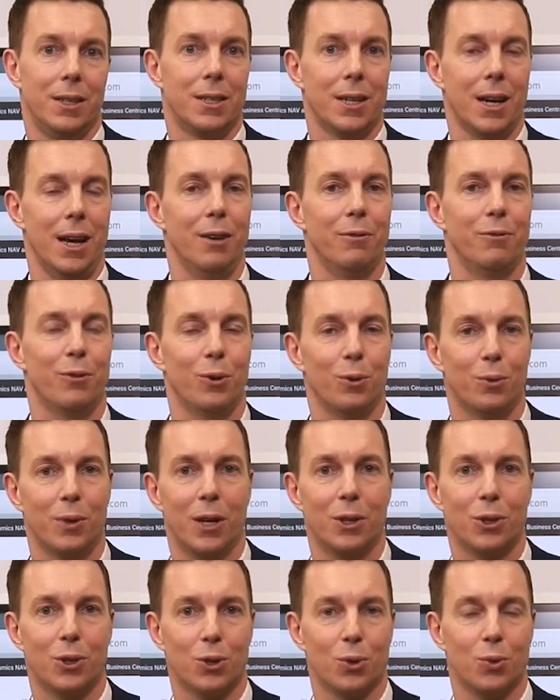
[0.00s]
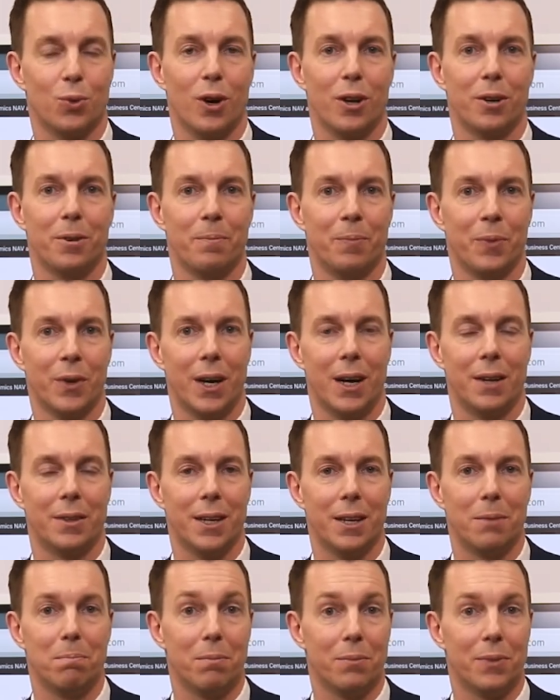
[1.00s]
telephone, and so on. And
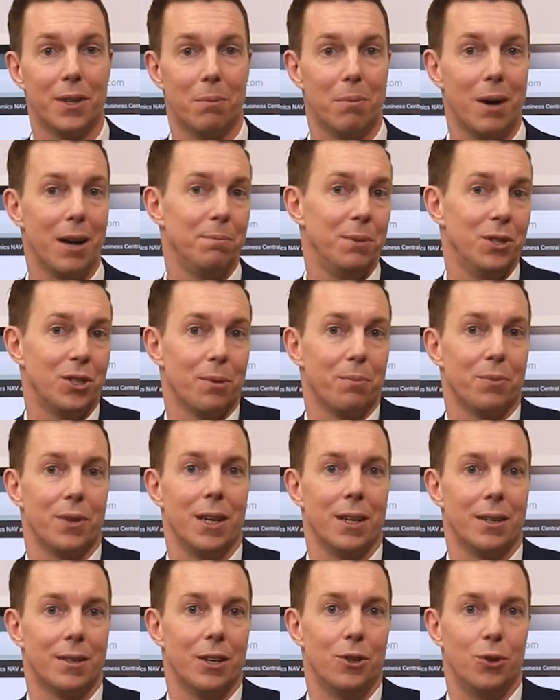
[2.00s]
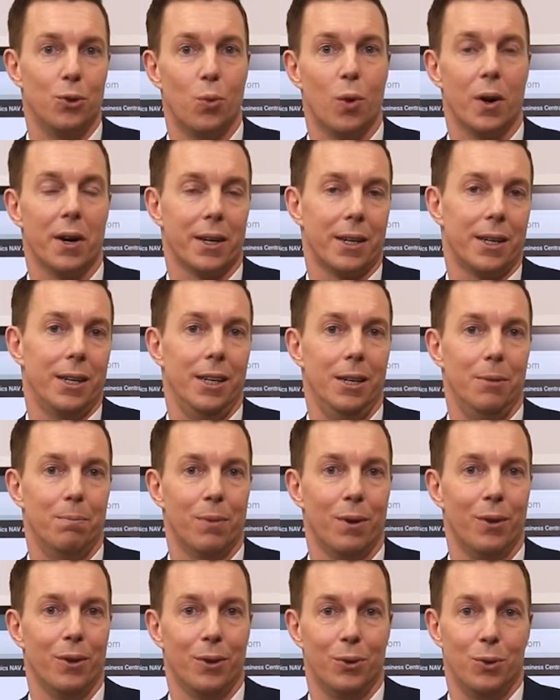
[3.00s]
then there might be some things that you want to
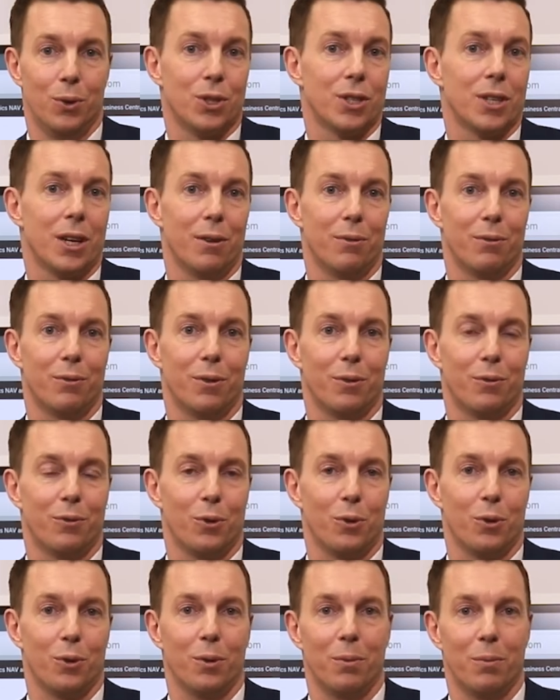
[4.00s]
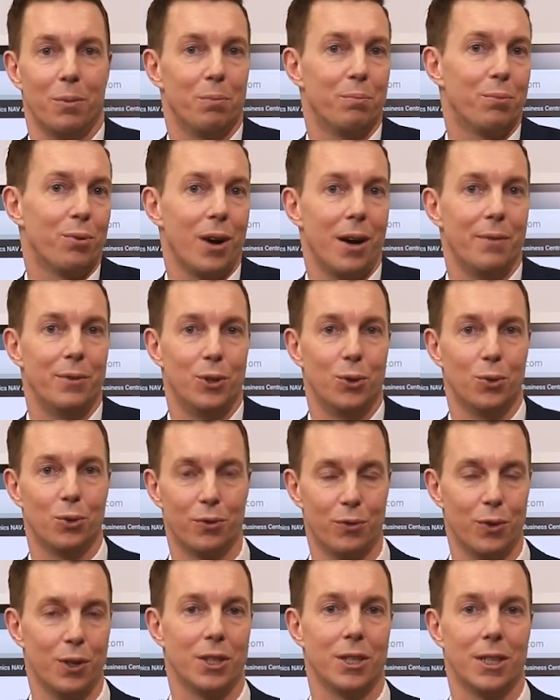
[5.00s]
keep yourself for private use,
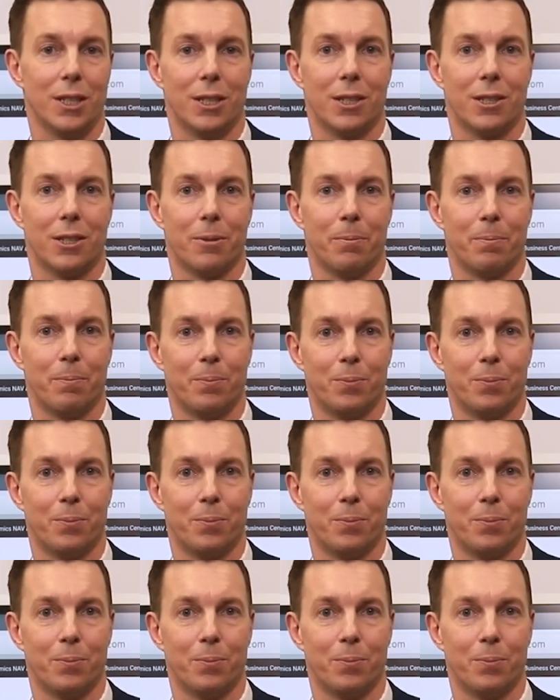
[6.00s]
for instance.